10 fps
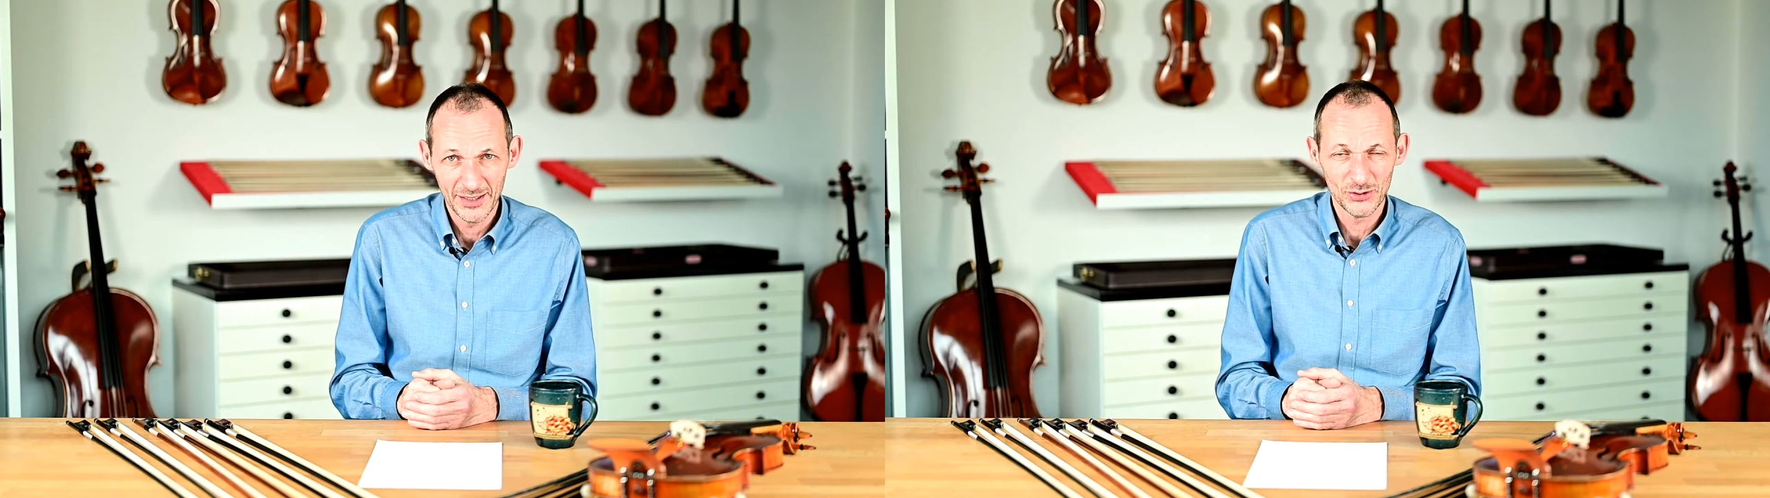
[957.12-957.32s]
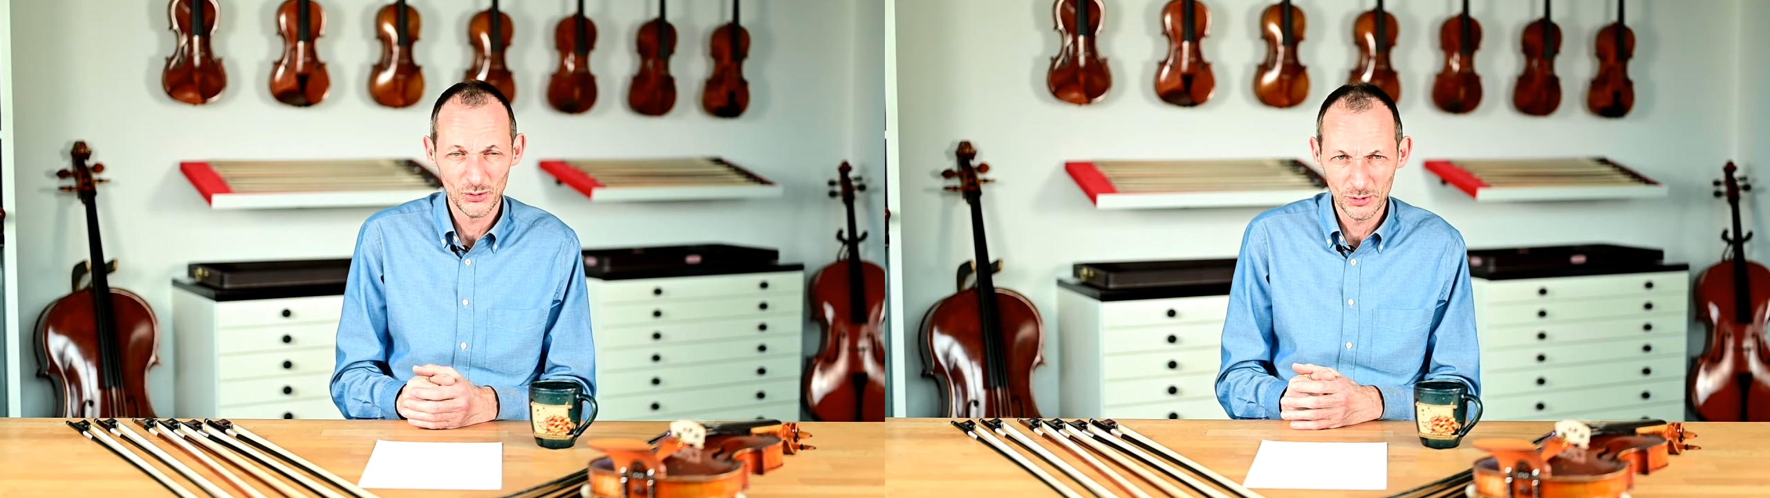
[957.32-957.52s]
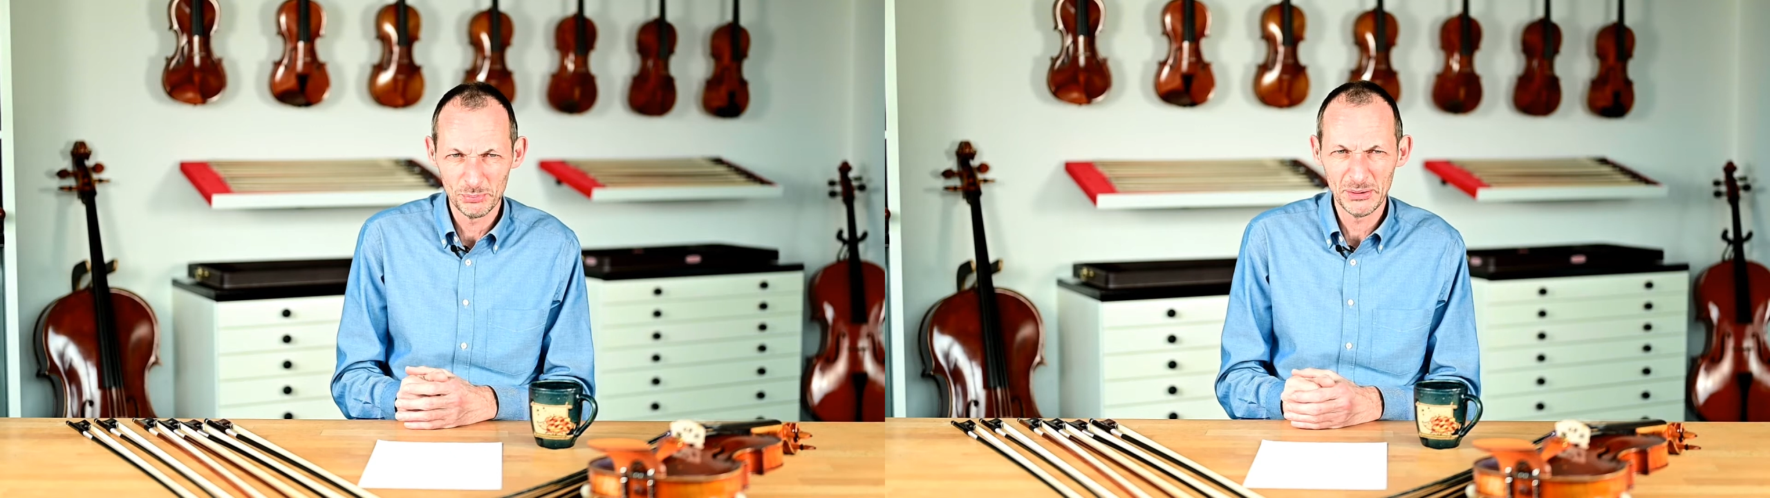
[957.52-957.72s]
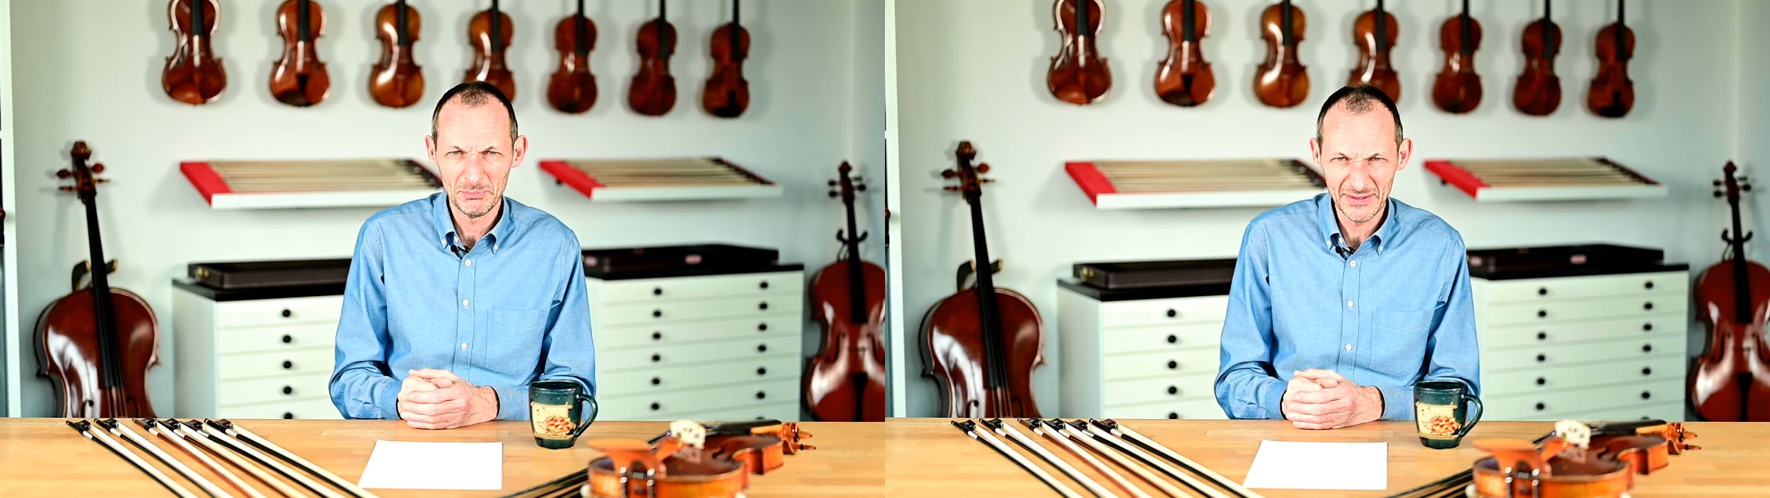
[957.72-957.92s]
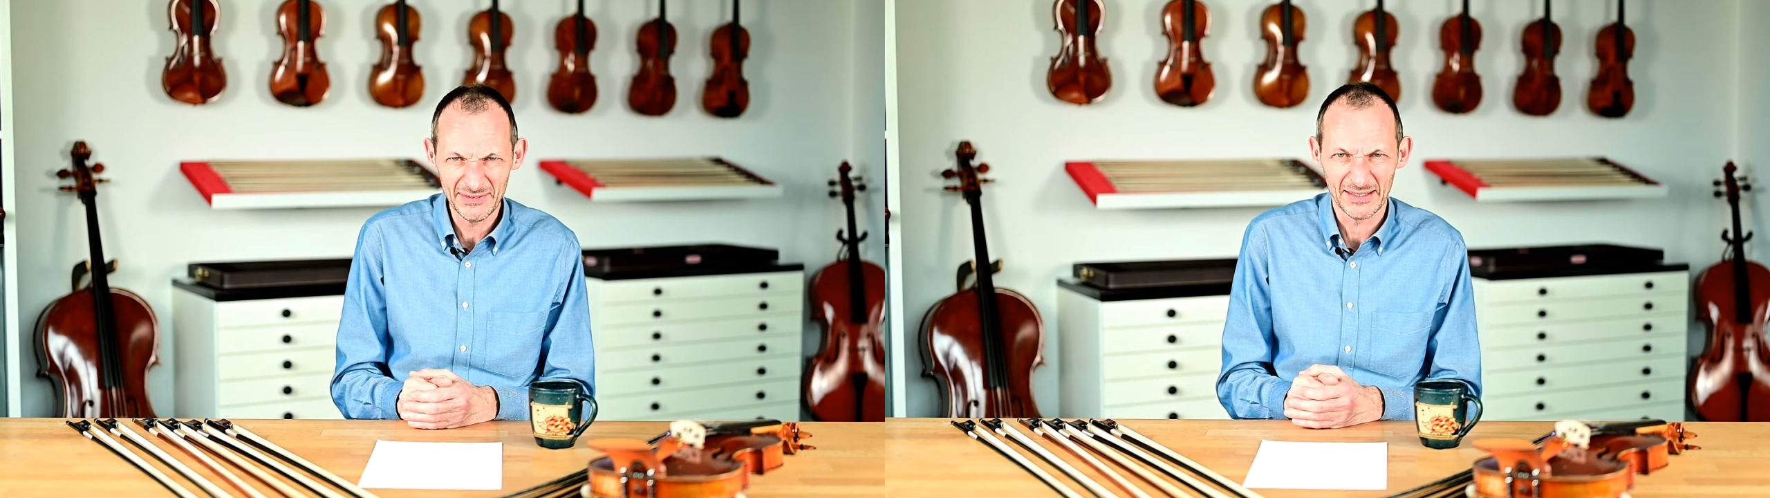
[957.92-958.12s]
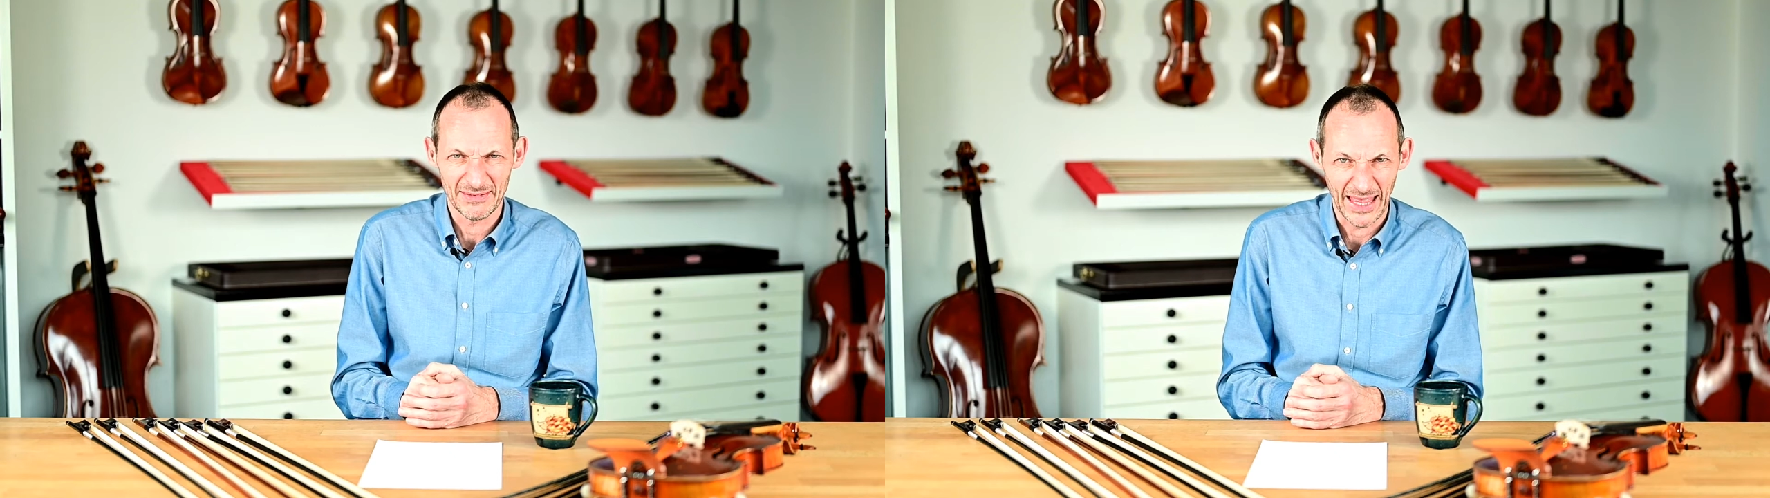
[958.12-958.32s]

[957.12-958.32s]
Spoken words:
you'll be missing